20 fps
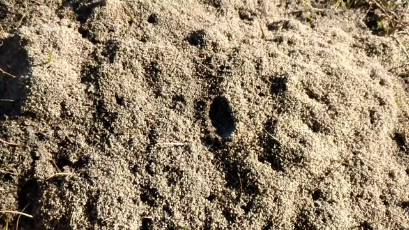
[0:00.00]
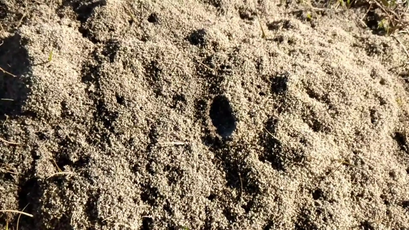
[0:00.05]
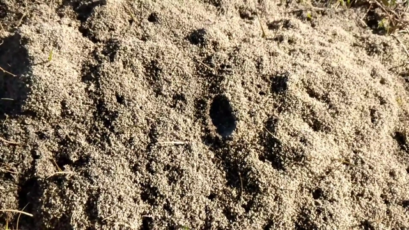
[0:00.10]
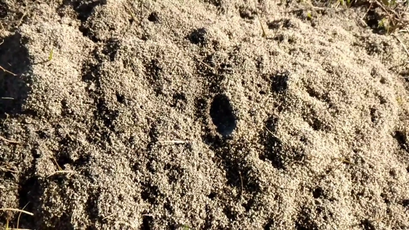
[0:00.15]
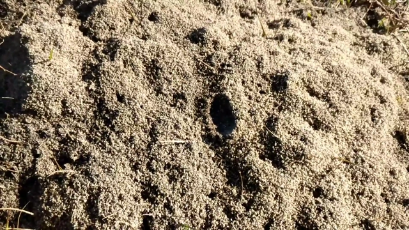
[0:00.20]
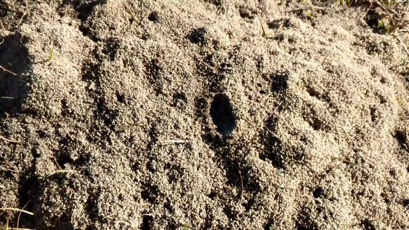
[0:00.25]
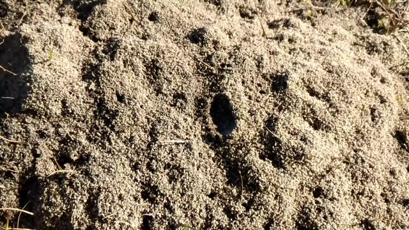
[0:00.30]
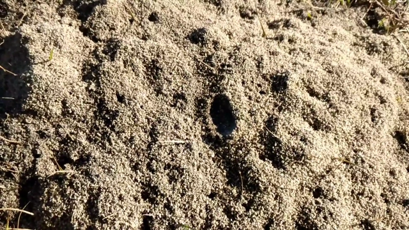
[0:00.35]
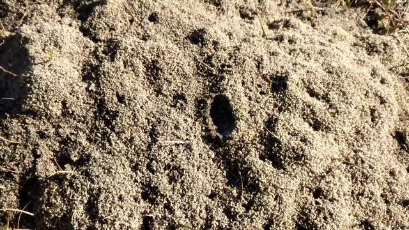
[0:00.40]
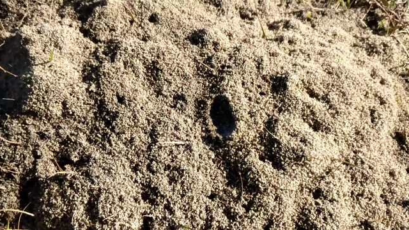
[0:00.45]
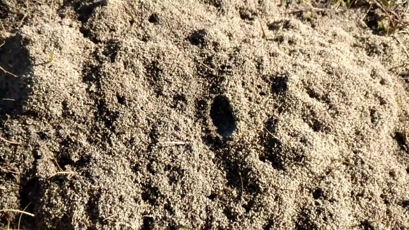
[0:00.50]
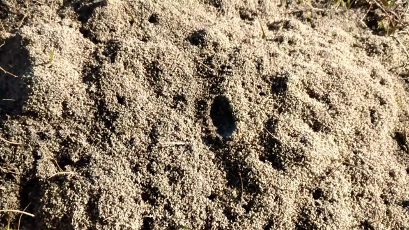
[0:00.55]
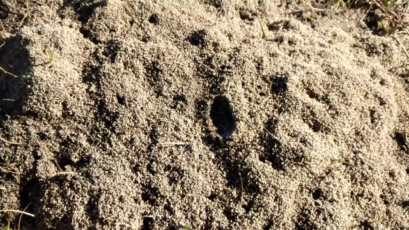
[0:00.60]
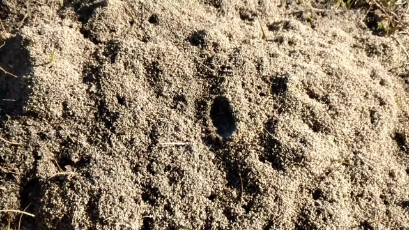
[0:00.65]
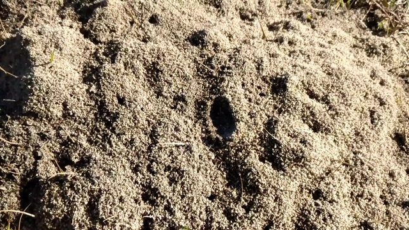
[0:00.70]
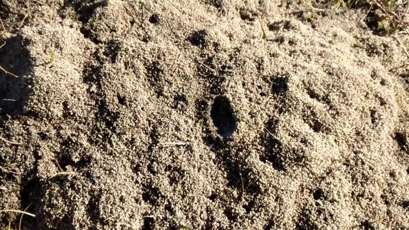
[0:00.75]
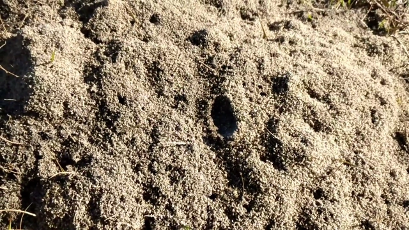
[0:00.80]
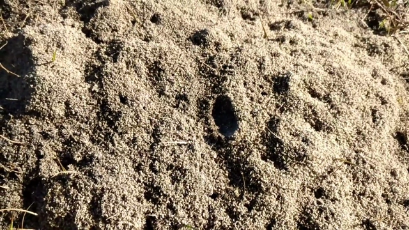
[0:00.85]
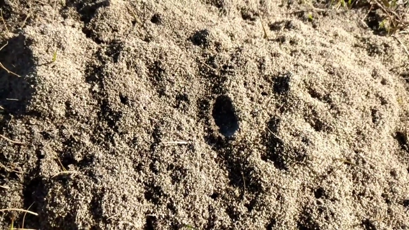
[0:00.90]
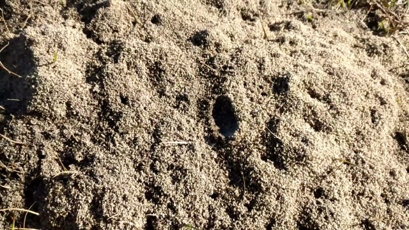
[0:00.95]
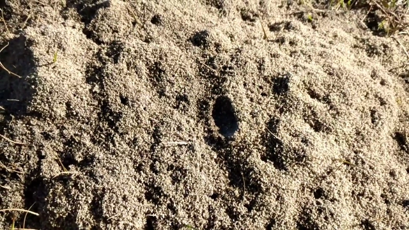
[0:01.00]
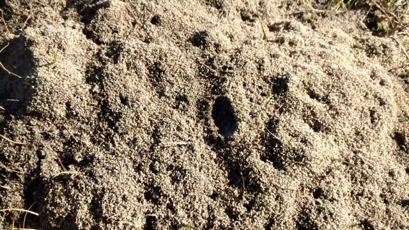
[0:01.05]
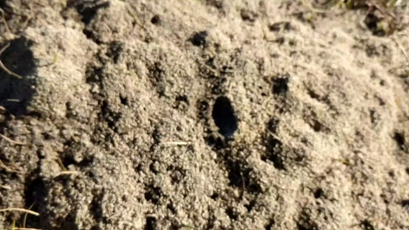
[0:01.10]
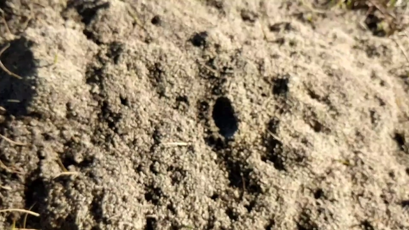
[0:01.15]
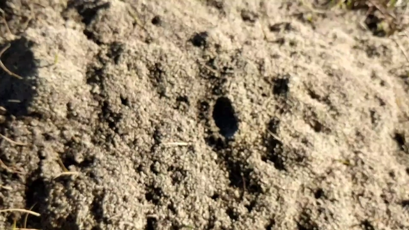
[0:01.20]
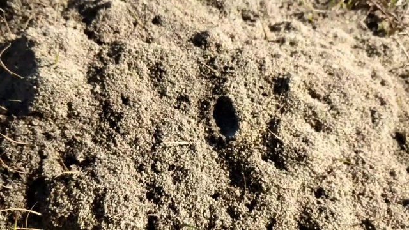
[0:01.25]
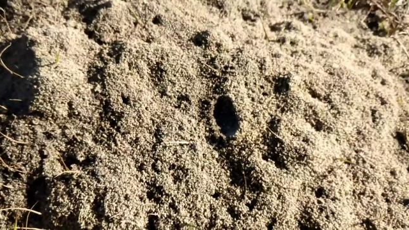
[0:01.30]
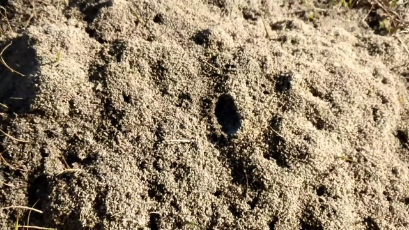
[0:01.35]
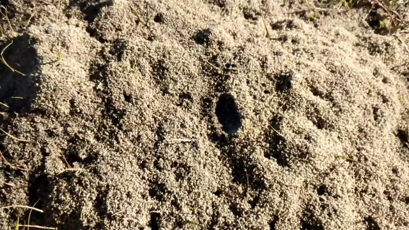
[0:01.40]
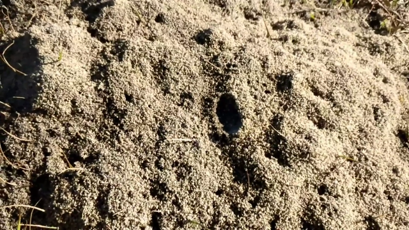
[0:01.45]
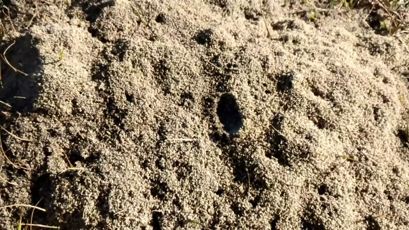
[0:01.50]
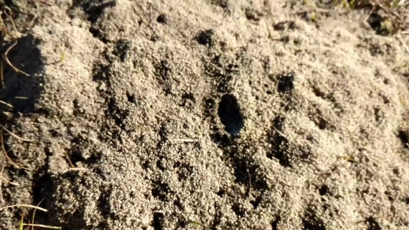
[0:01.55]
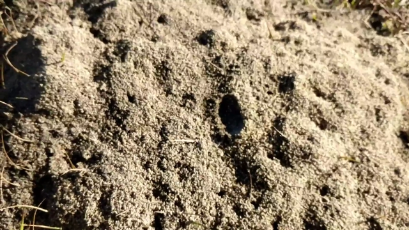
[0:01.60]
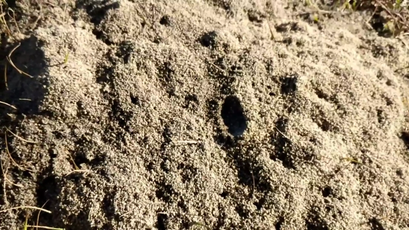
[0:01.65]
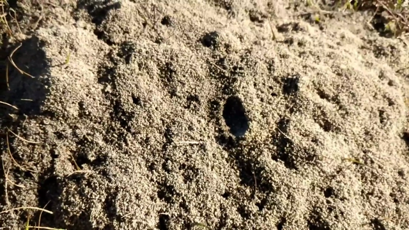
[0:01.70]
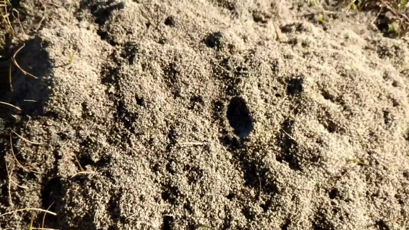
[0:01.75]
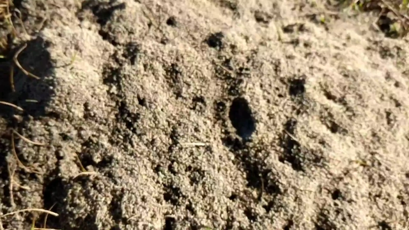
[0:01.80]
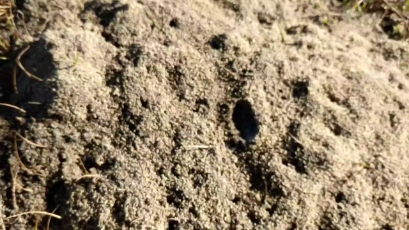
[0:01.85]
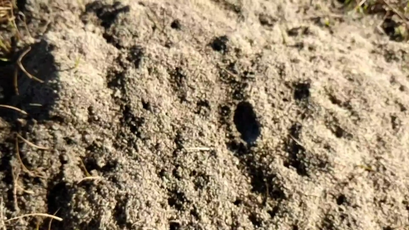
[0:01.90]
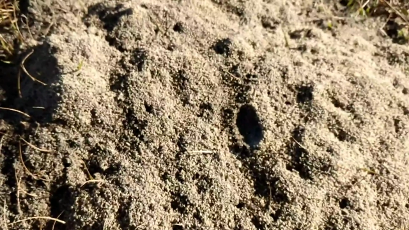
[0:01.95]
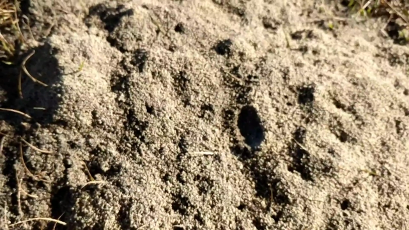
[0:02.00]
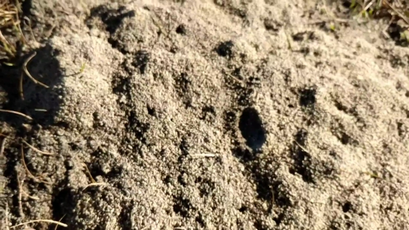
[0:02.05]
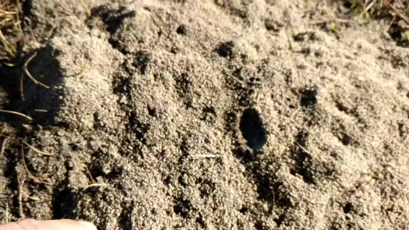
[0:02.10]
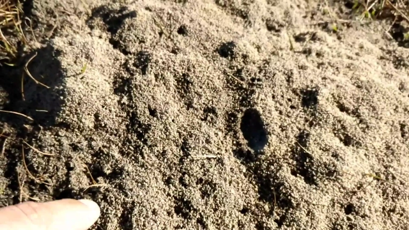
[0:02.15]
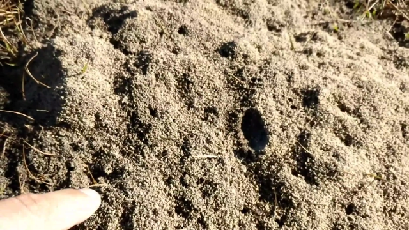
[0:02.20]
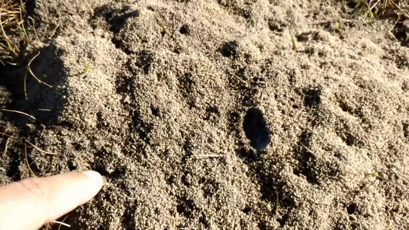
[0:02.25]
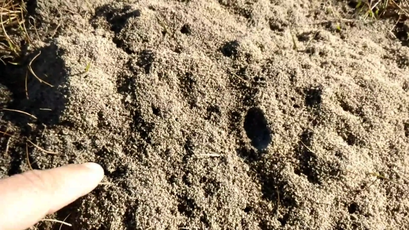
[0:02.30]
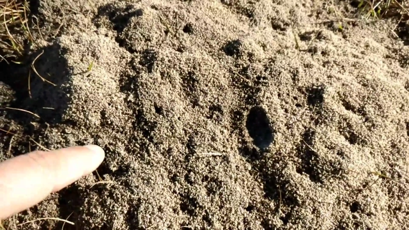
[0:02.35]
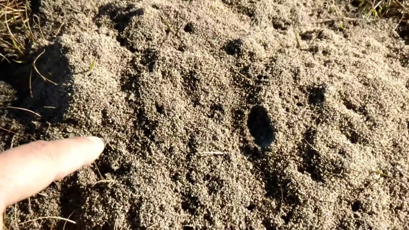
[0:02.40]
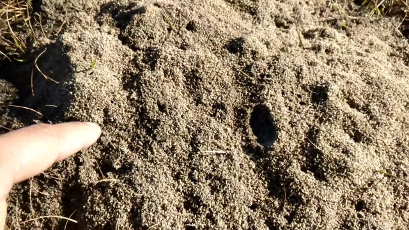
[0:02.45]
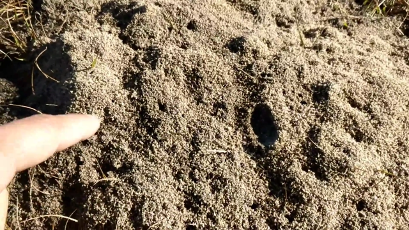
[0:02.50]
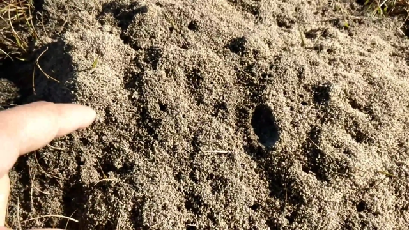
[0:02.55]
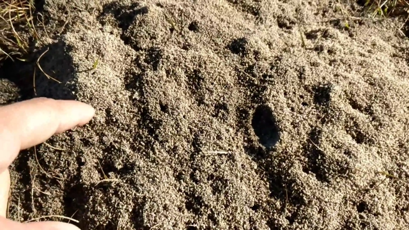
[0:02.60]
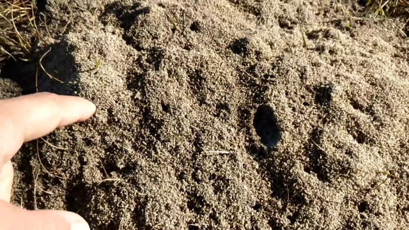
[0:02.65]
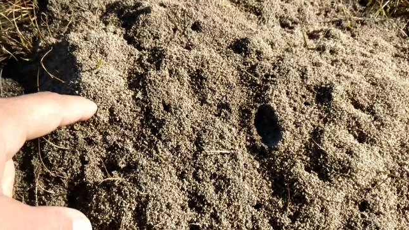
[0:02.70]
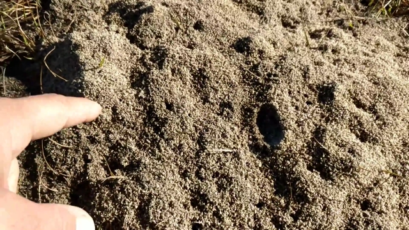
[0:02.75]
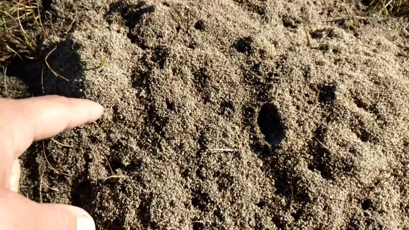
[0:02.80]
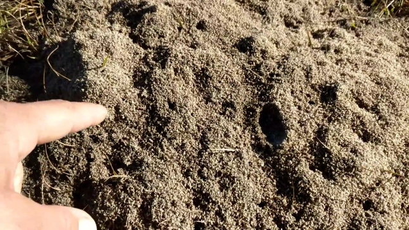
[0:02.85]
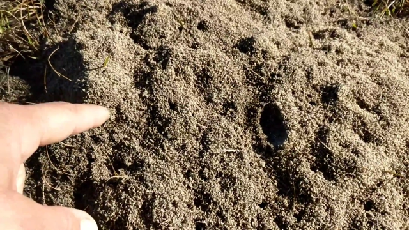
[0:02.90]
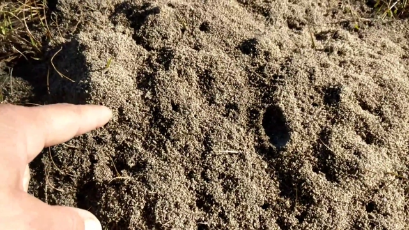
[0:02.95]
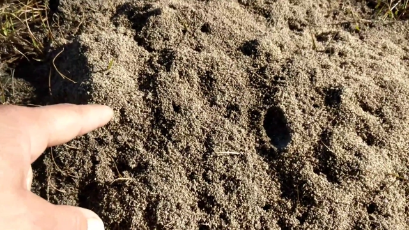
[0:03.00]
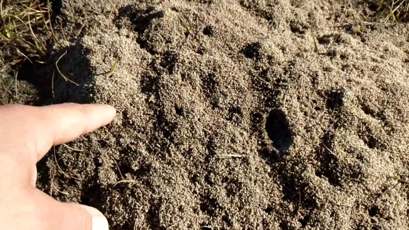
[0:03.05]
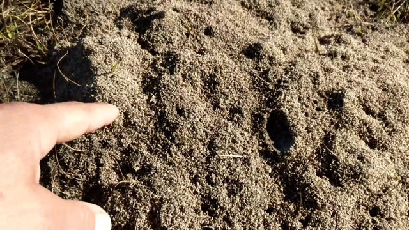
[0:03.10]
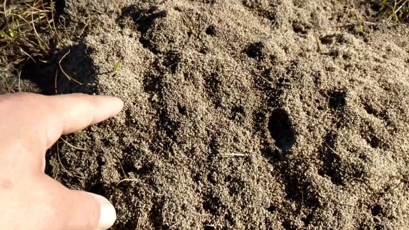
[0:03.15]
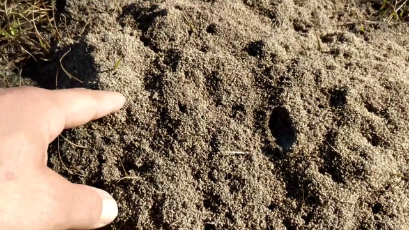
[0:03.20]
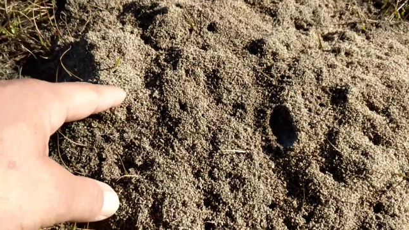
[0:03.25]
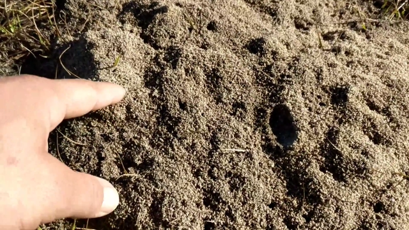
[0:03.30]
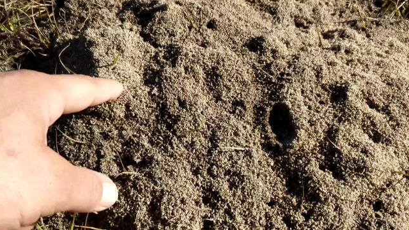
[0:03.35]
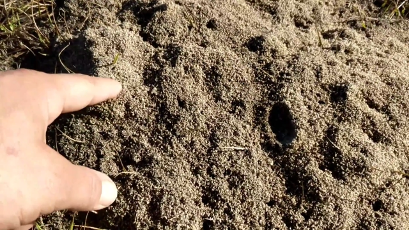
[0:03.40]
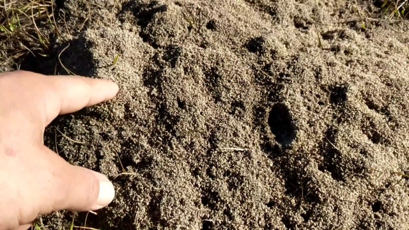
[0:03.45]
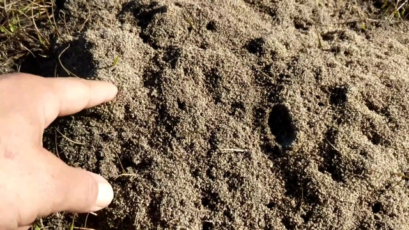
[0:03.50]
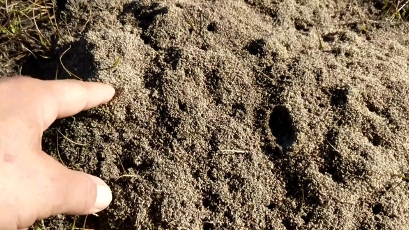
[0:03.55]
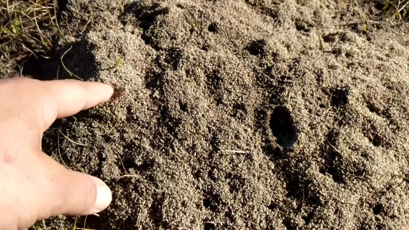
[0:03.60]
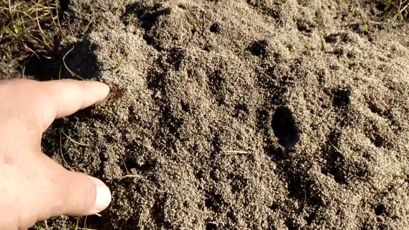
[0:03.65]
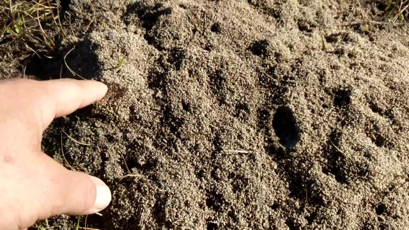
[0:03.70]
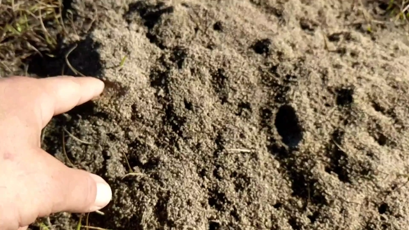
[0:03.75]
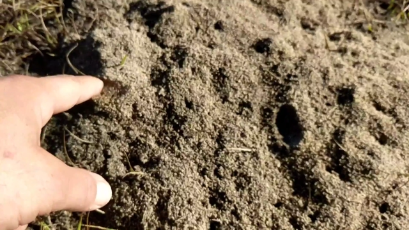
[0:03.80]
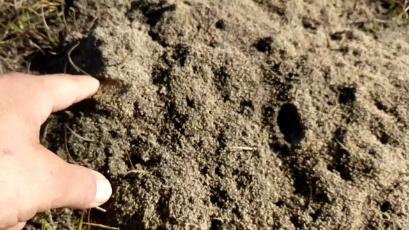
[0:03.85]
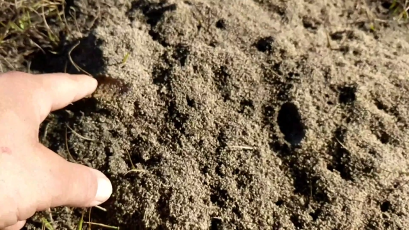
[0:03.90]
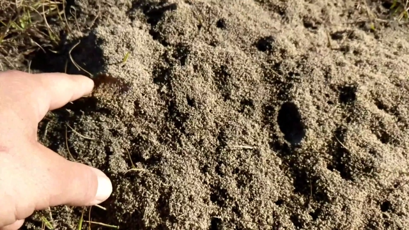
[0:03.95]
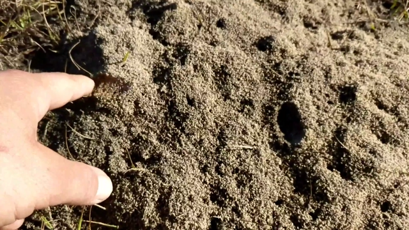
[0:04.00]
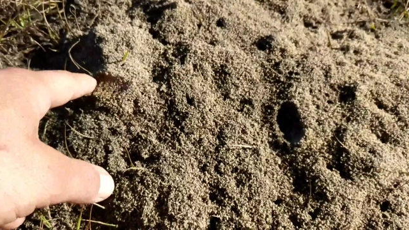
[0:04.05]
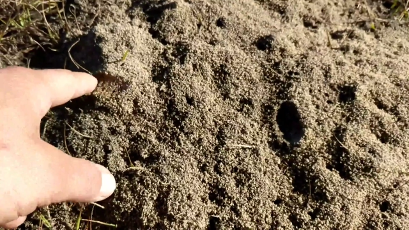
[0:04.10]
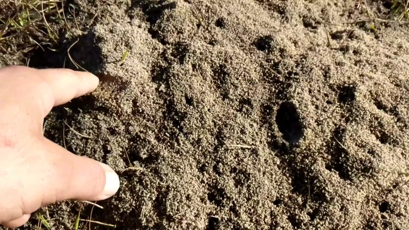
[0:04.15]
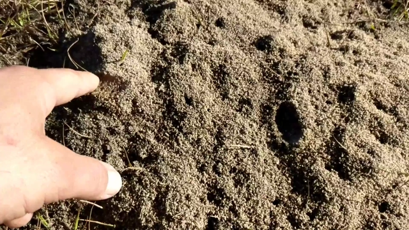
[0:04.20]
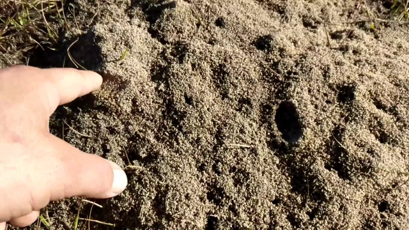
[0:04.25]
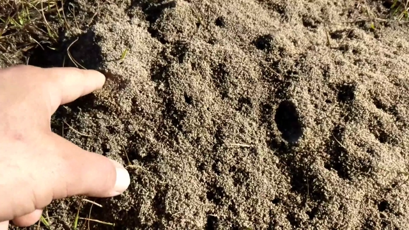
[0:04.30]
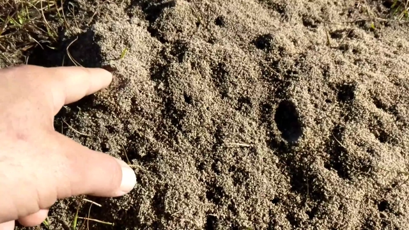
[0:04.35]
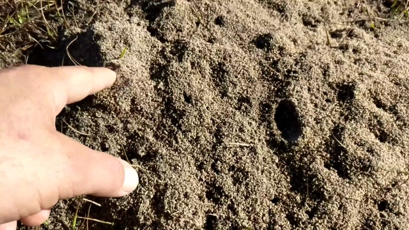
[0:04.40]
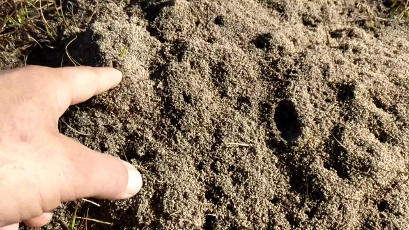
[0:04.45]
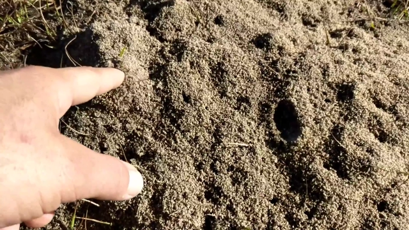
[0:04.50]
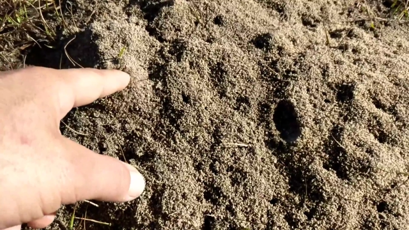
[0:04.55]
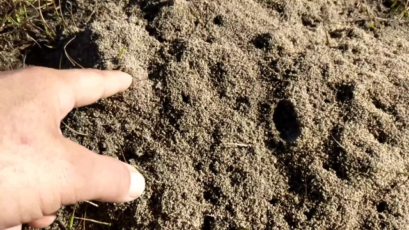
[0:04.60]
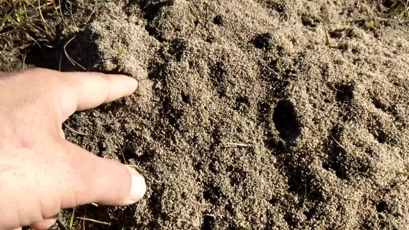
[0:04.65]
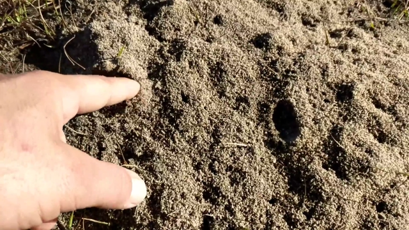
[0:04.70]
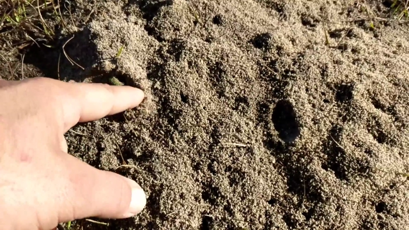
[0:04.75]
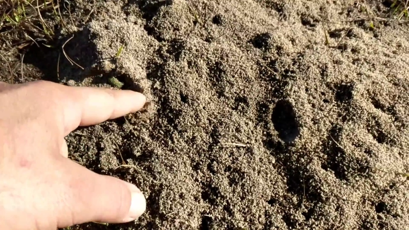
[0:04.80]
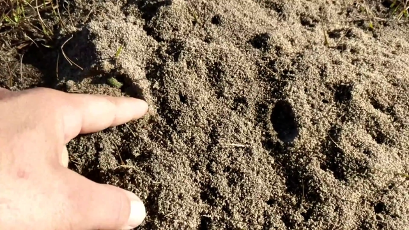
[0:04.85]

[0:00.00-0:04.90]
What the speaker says: No face is visible, so there are no lips to read.